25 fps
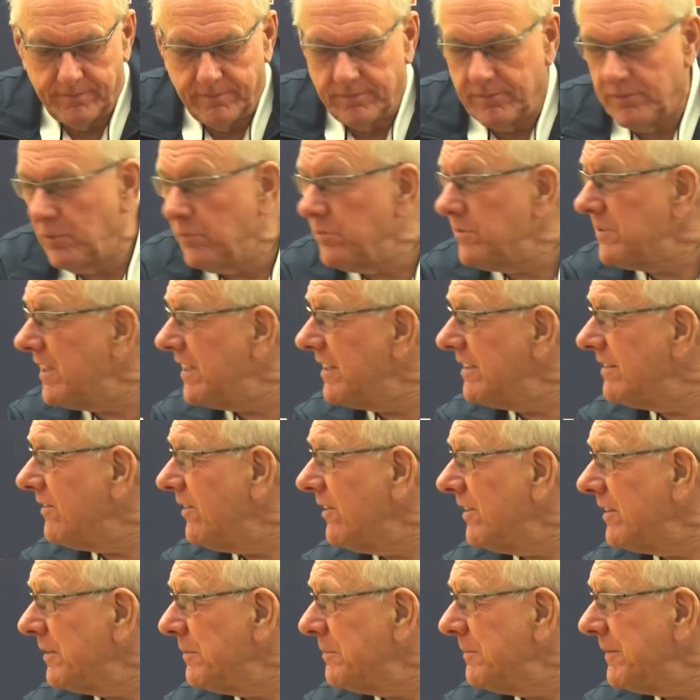what was I
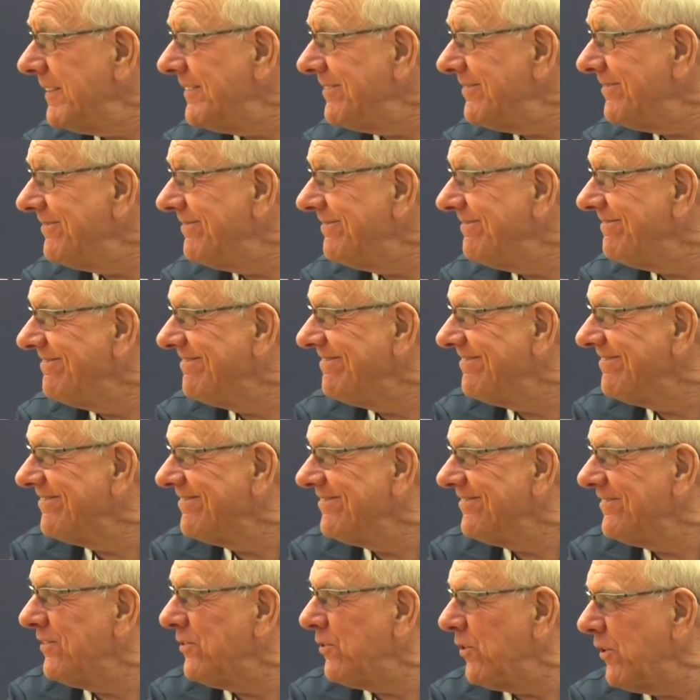talking about
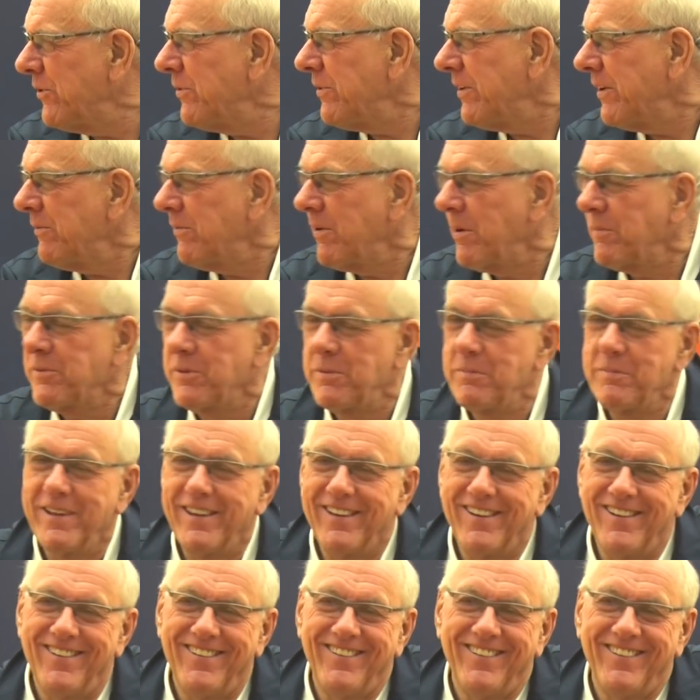before you interrupted me?